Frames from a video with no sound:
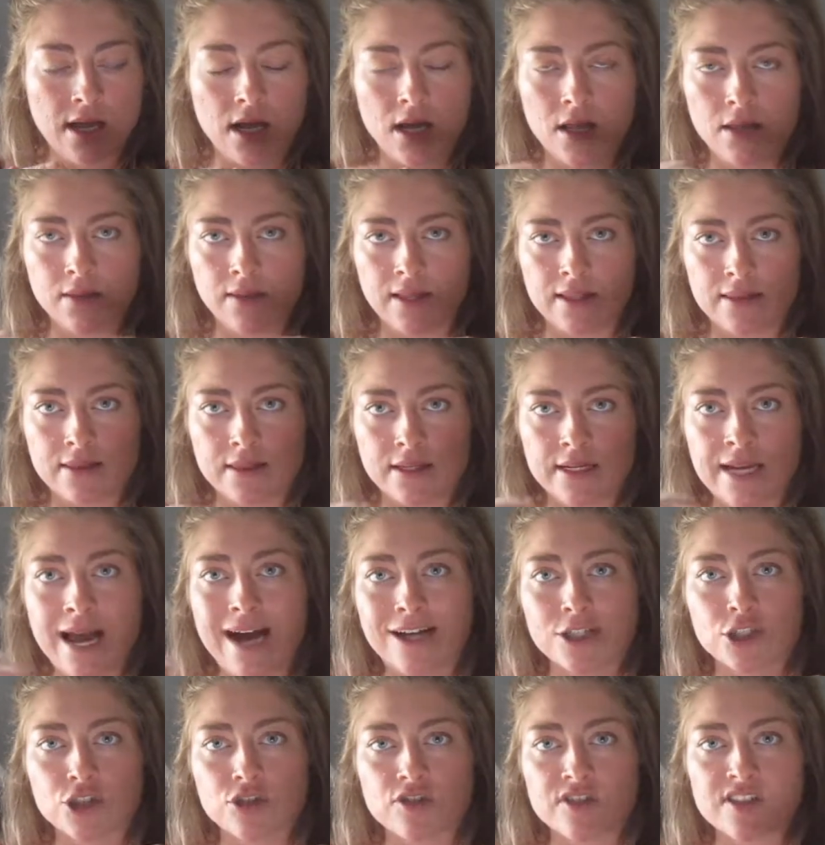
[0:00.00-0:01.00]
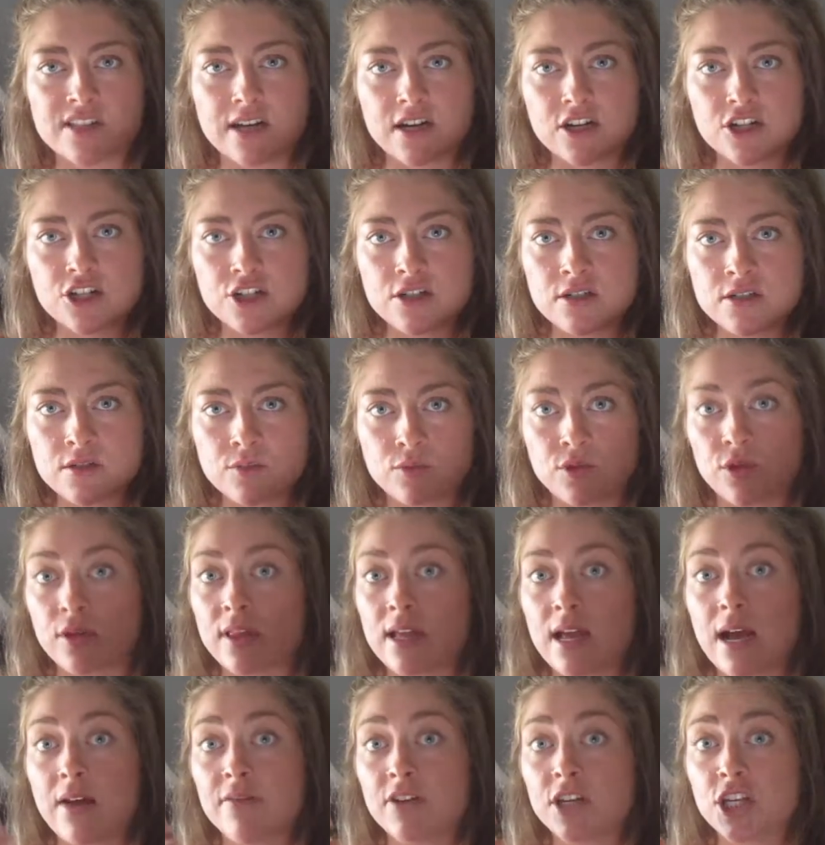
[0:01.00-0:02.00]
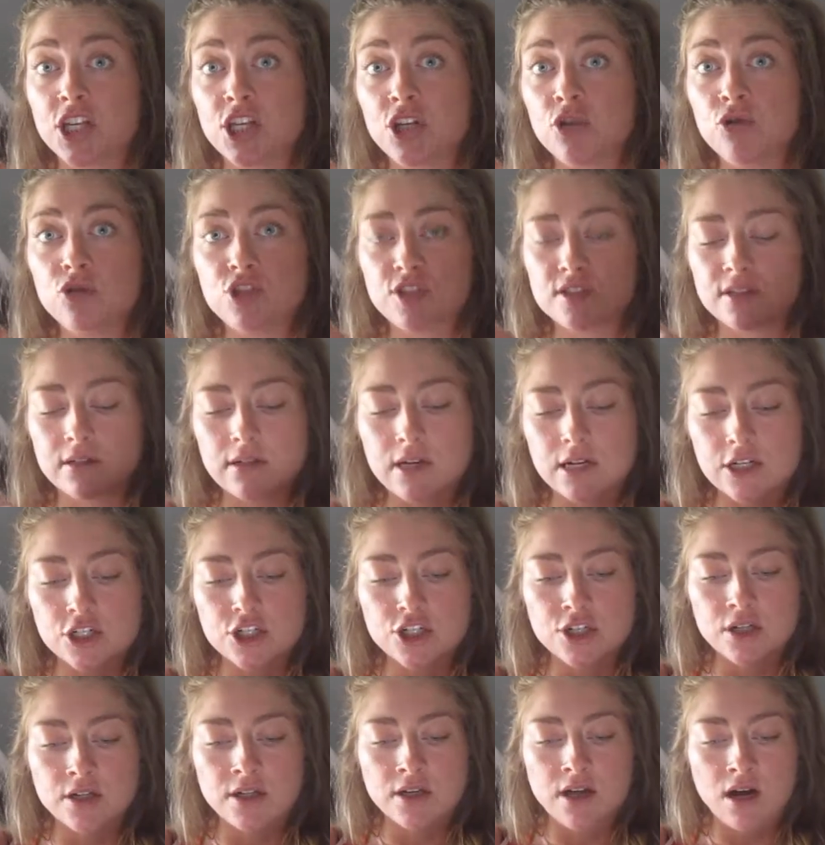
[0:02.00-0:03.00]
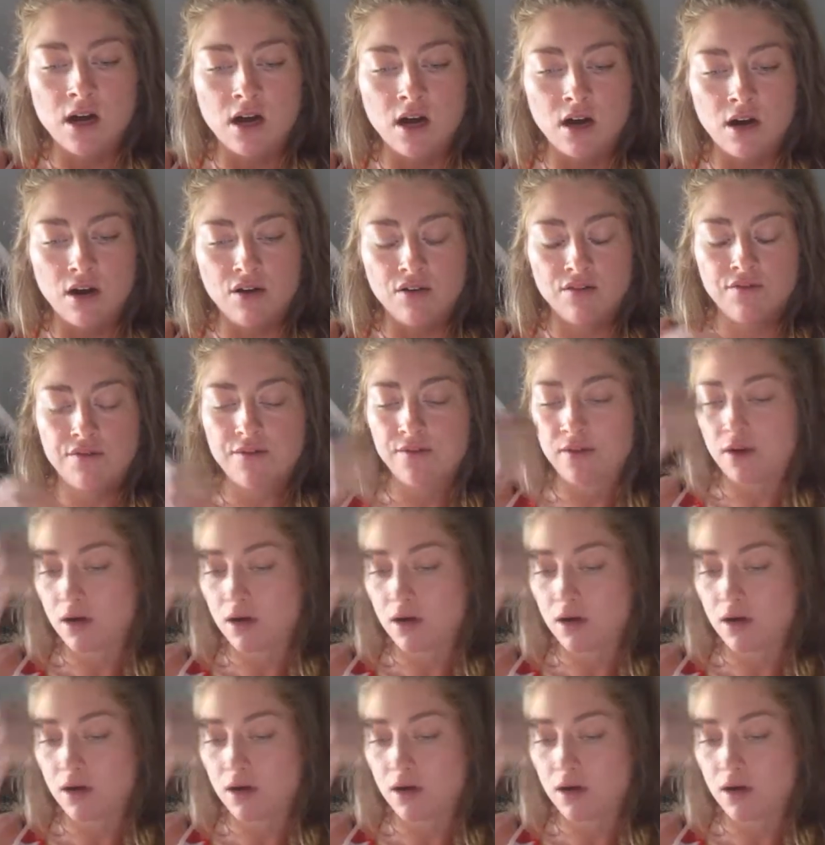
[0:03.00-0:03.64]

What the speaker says: like the natural sections where they have a huge selection of